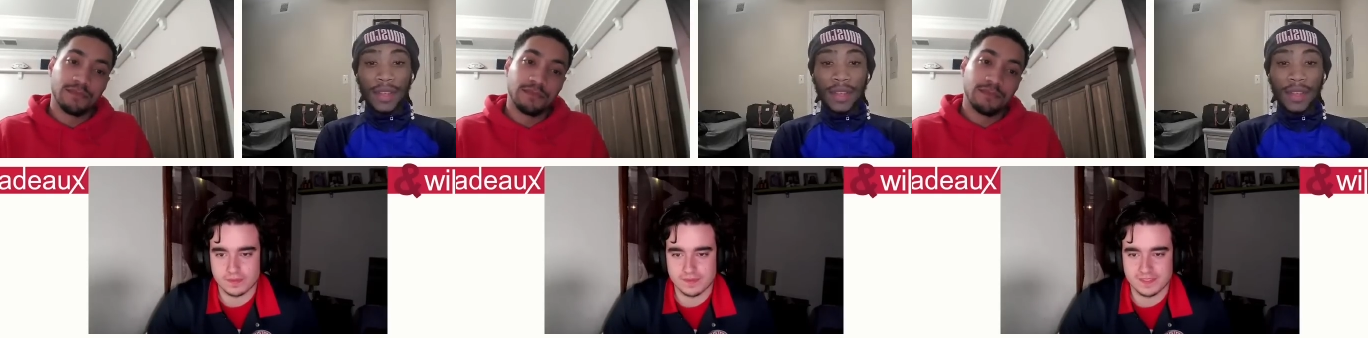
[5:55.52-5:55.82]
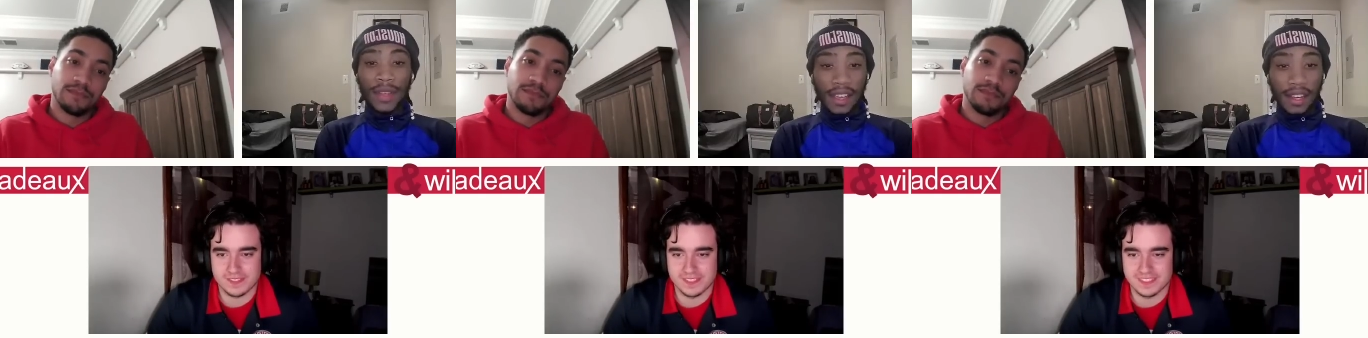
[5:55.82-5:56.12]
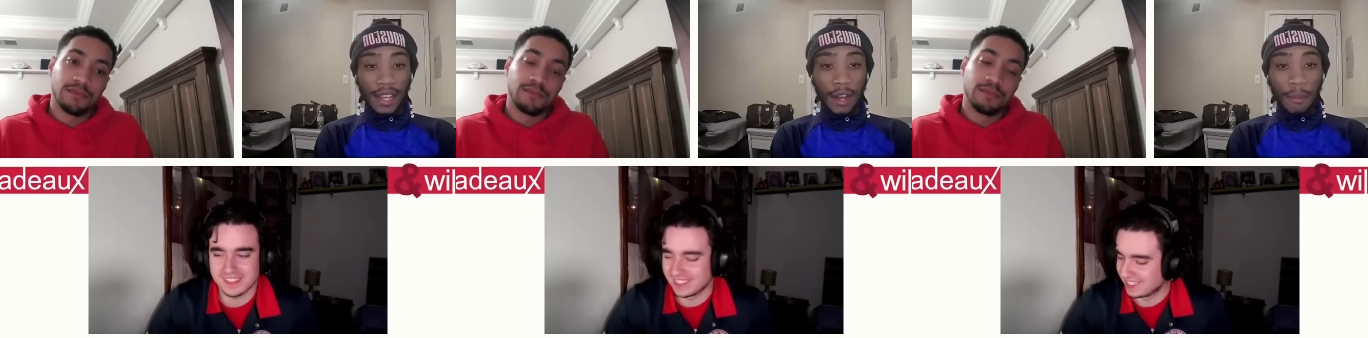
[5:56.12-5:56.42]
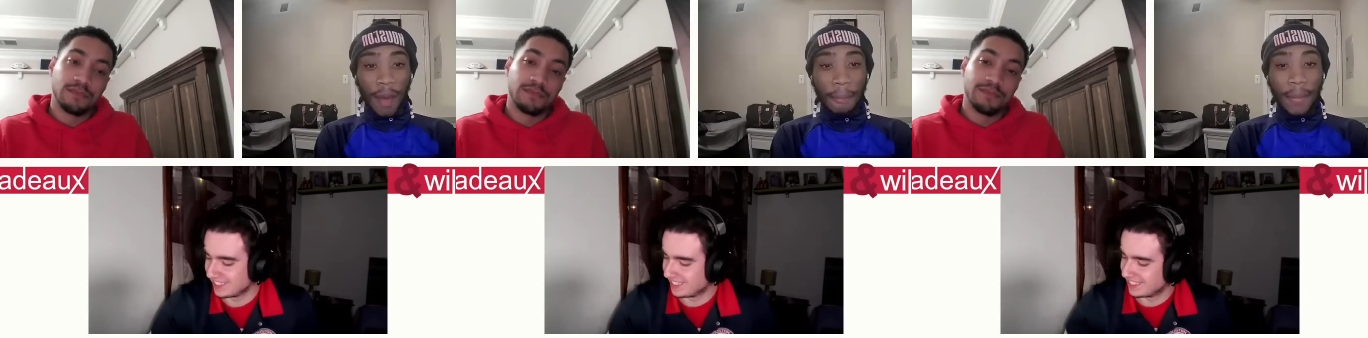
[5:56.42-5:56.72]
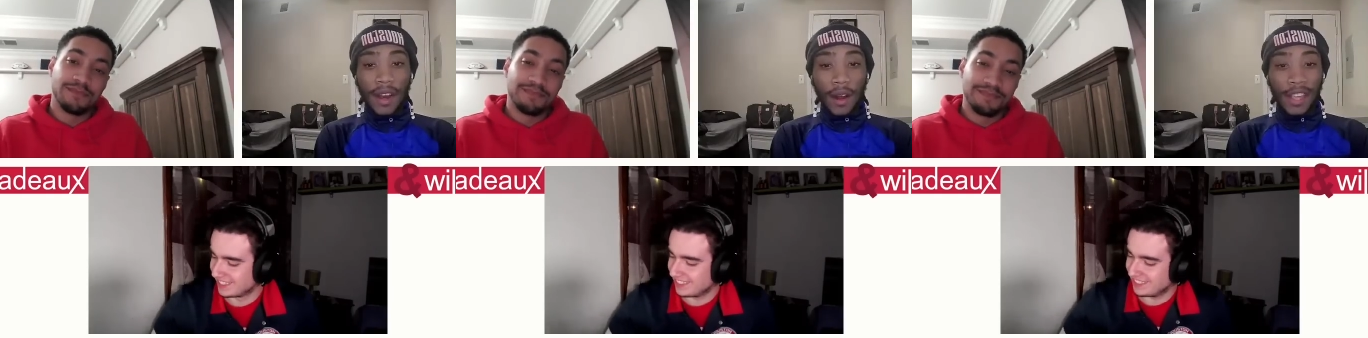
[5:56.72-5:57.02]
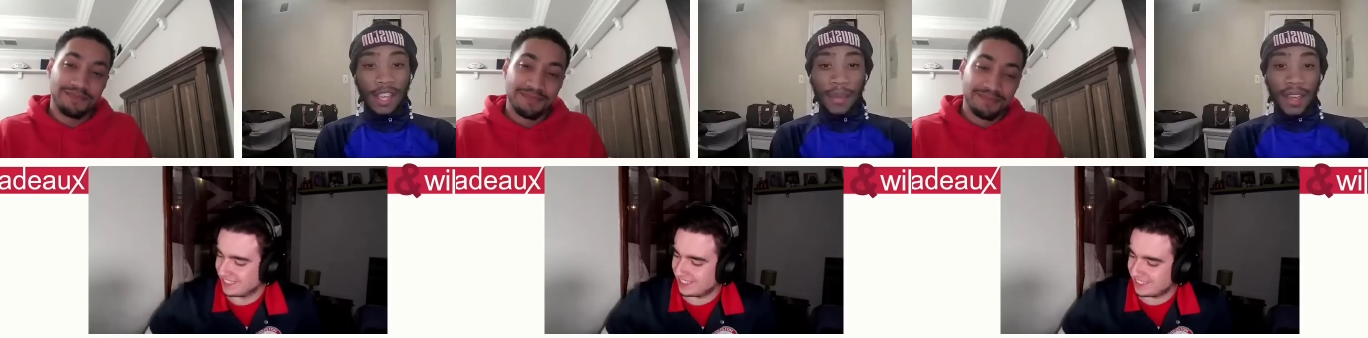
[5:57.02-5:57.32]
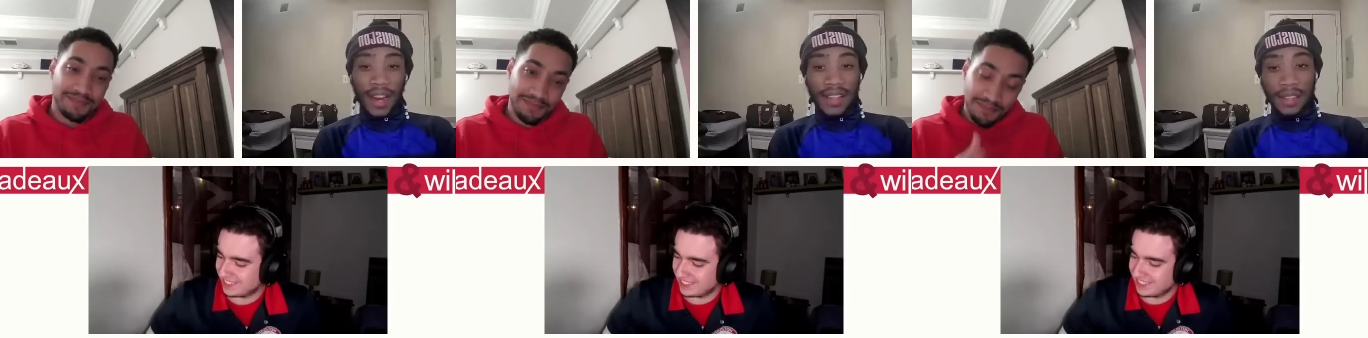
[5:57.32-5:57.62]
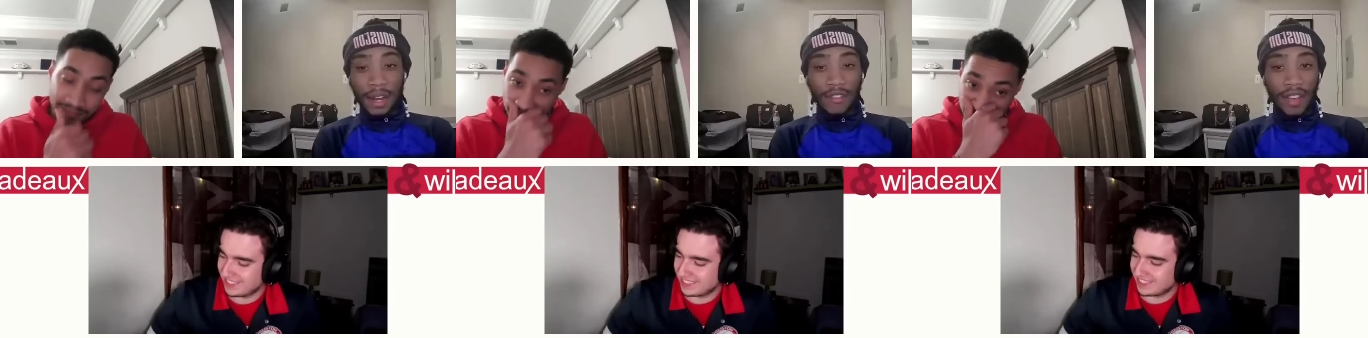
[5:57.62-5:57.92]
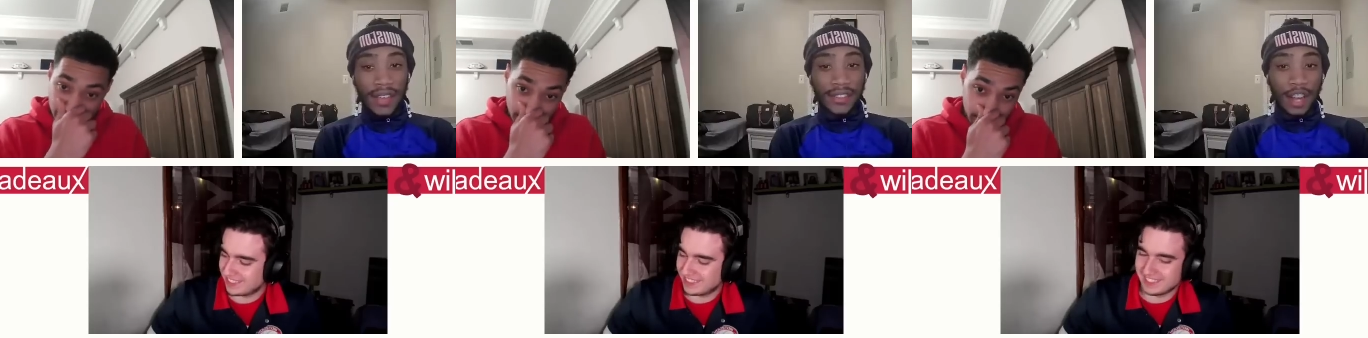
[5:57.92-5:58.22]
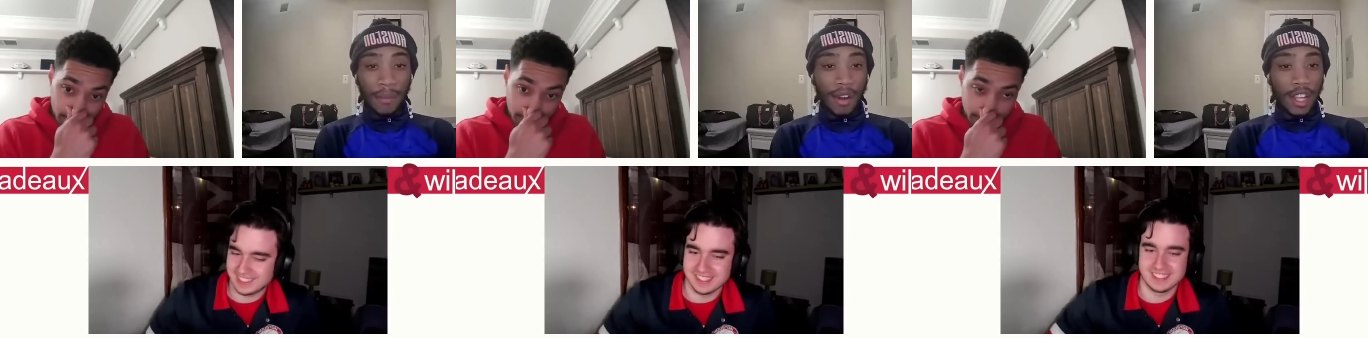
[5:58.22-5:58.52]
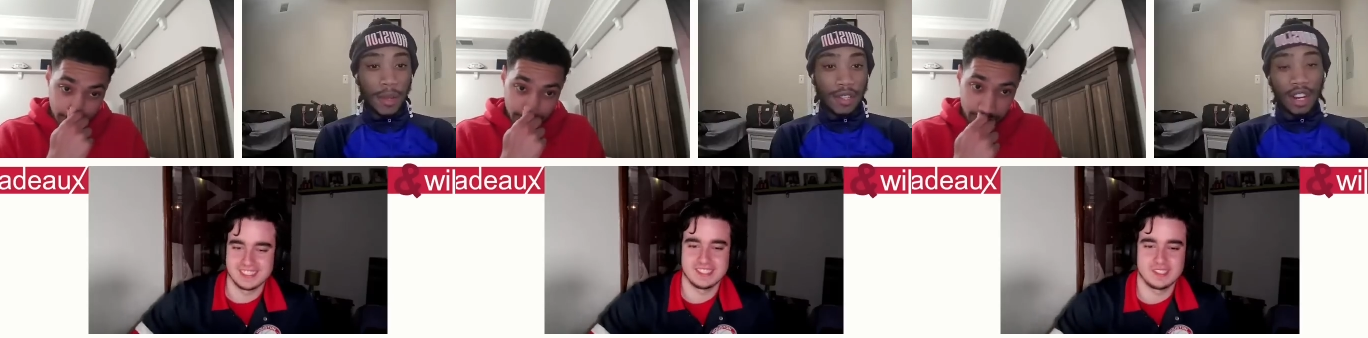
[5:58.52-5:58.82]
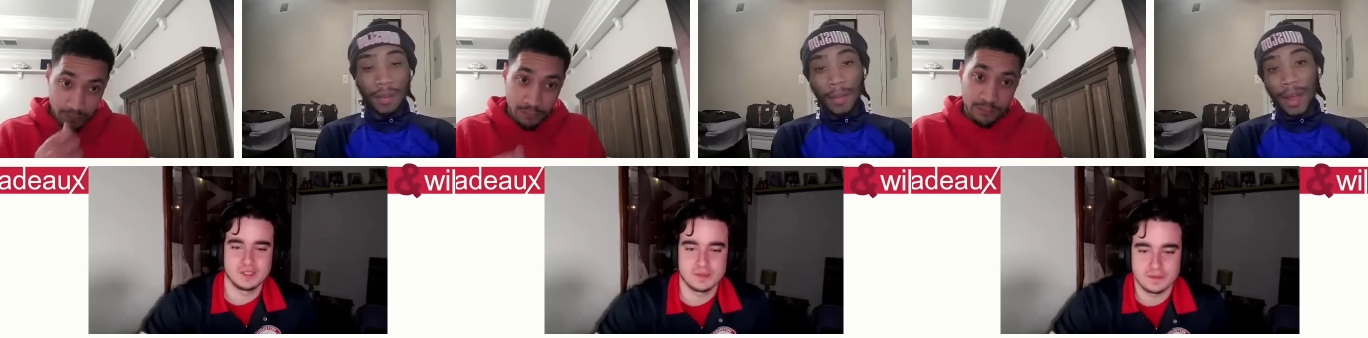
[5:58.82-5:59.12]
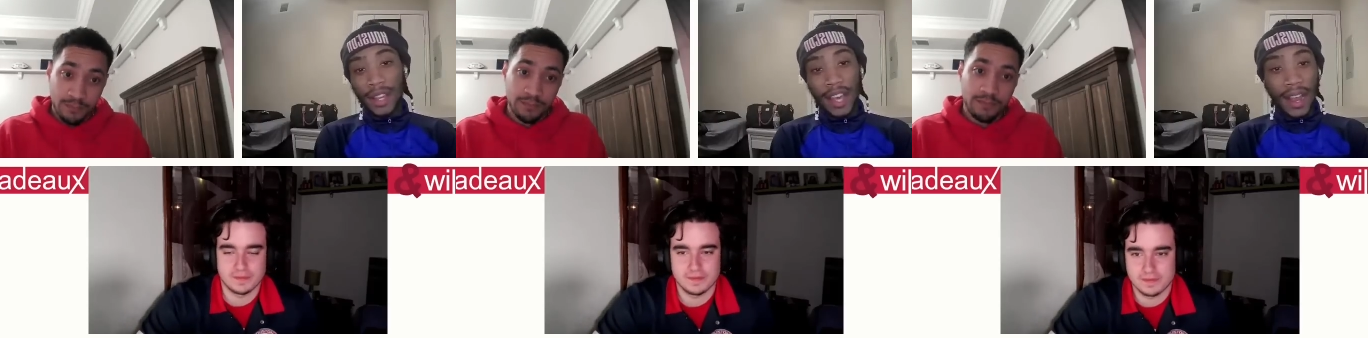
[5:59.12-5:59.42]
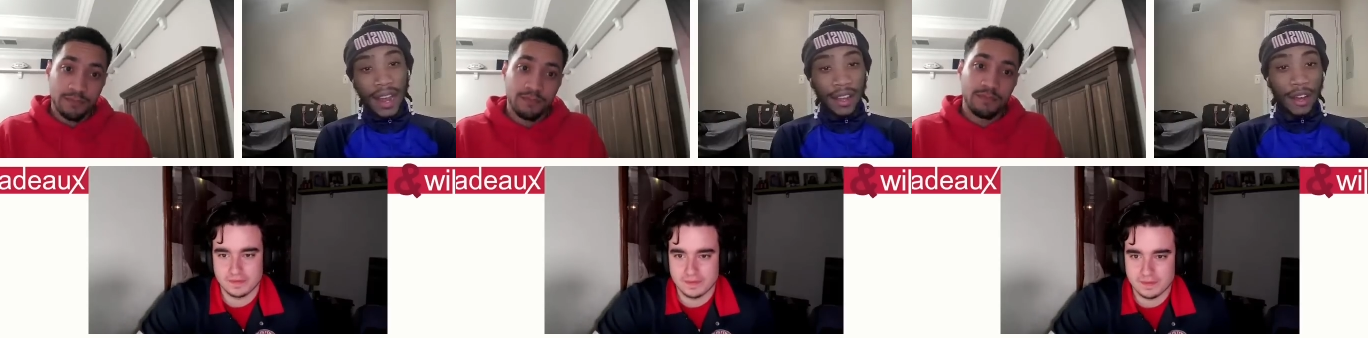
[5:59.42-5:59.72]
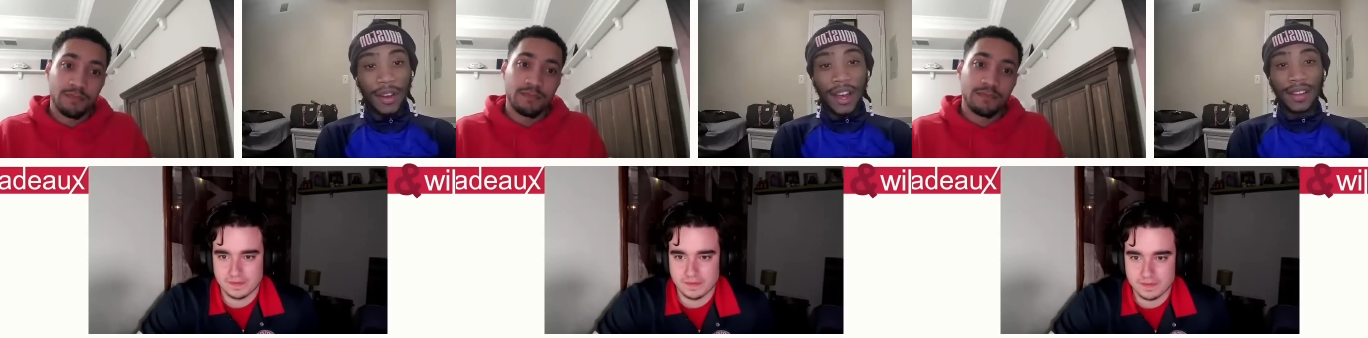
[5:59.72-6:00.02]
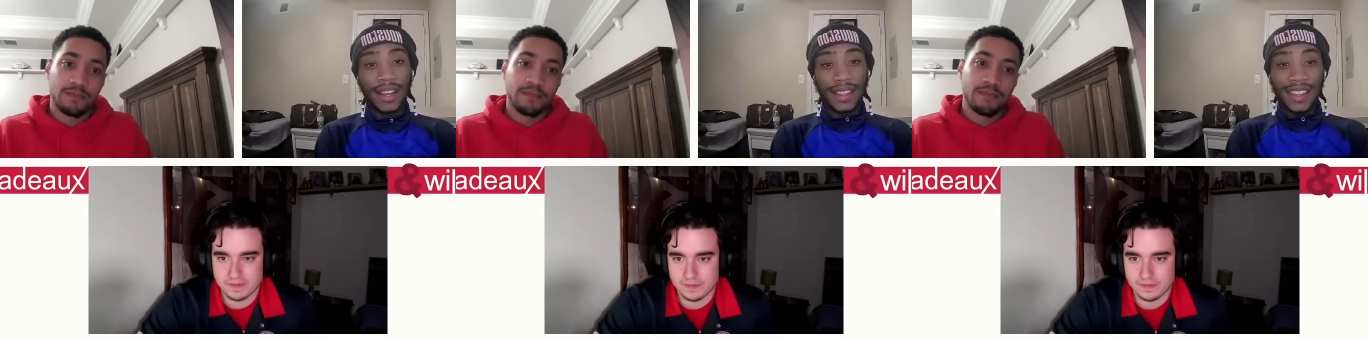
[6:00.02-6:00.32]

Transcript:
Speaker 1: And then you know I'm mid argument, and I see the notification come across my screen. I'm like, yeah, I gotta go now. Like